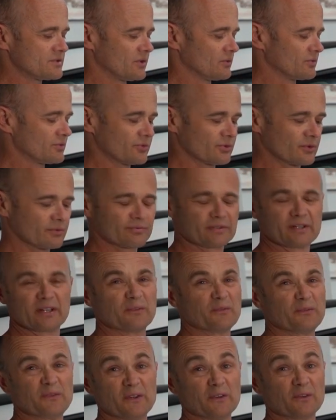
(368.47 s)
I'll sort of get a
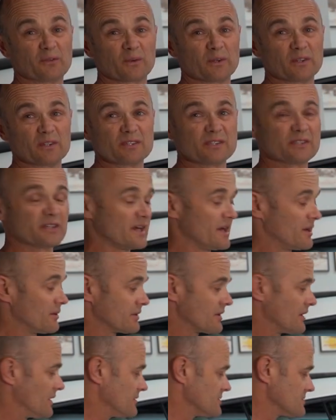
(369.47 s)
feel for it and see how it
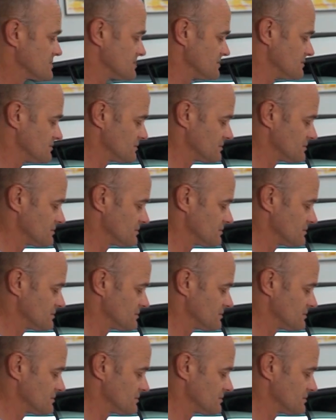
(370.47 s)
goes.